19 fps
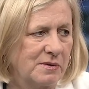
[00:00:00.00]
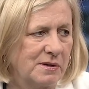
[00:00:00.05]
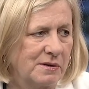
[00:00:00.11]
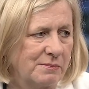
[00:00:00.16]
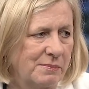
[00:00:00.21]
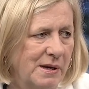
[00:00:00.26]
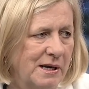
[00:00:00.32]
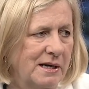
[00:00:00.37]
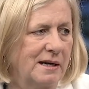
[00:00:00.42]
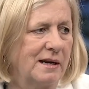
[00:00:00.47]
The
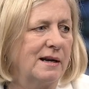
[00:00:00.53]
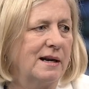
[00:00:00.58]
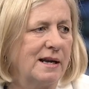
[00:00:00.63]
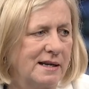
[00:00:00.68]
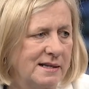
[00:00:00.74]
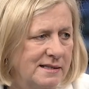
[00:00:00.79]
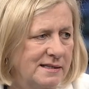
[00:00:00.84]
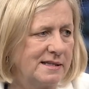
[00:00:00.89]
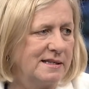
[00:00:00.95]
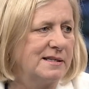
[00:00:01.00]
Pentagon
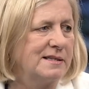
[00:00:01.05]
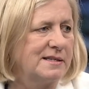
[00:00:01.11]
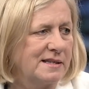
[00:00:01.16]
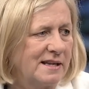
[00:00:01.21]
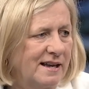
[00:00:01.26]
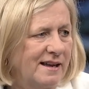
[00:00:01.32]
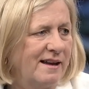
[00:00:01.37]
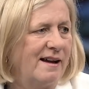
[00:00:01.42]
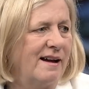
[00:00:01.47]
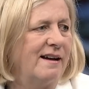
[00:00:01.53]
has these
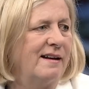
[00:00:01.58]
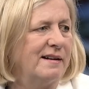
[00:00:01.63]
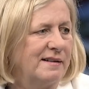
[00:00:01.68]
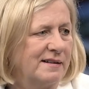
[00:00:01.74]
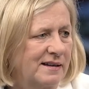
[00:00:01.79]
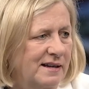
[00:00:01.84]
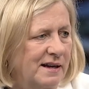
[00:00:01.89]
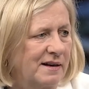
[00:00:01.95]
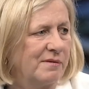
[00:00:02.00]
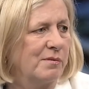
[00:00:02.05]

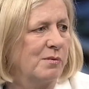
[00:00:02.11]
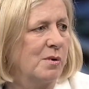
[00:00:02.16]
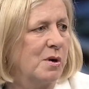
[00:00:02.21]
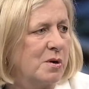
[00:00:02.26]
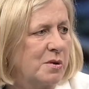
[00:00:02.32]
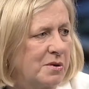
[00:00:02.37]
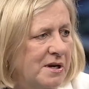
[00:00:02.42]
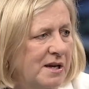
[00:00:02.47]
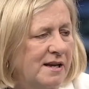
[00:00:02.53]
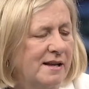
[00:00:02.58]
on kind of
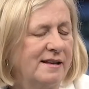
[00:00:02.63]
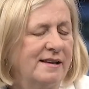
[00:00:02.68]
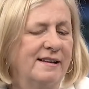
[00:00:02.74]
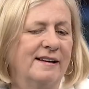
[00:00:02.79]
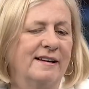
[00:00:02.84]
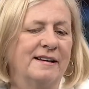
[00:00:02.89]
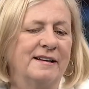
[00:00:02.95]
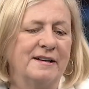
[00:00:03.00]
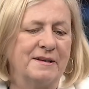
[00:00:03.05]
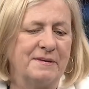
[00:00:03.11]
rote
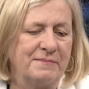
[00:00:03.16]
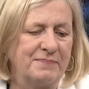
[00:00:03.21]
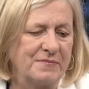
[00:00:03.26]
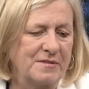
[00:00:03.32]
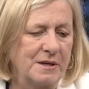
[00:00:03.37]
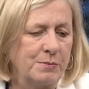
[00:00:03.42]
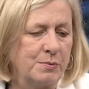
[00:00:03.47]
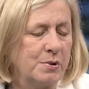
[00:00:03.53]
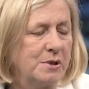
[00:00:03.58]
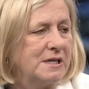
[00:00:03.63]
um,
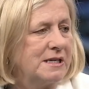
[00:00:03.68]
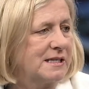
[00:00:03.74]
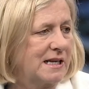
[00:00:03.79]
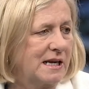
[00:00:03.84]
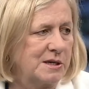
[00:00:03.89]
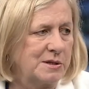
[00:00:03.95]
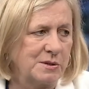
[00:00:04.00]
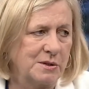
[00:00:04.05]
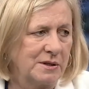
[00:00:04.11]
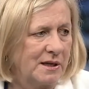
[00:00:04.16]

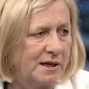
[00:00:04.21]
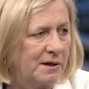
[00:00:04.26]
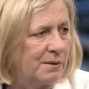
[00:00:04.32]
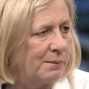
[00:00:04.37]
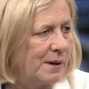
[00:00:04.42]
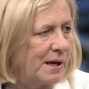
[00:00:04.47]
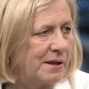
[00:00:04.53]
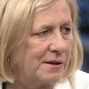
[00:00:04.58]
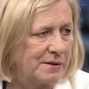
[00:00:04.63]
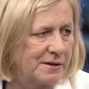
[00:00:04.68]
pre-scheduled. And they don't
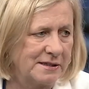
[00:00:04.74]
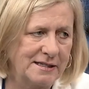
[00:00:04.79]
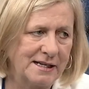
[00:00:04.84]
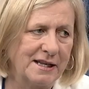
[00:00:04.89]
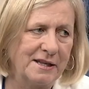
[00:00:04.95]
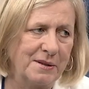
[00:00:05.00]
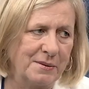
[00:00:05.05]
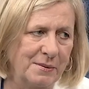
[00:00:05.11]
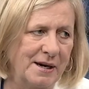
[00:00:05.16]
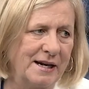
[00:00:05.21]
bother to
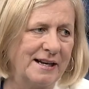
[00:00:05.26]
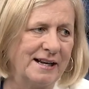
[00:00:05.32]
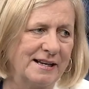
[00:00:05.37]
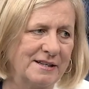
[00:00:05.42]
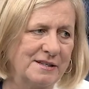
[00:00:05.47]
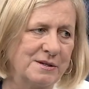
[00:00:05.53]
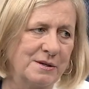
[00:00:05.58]
tell the White House.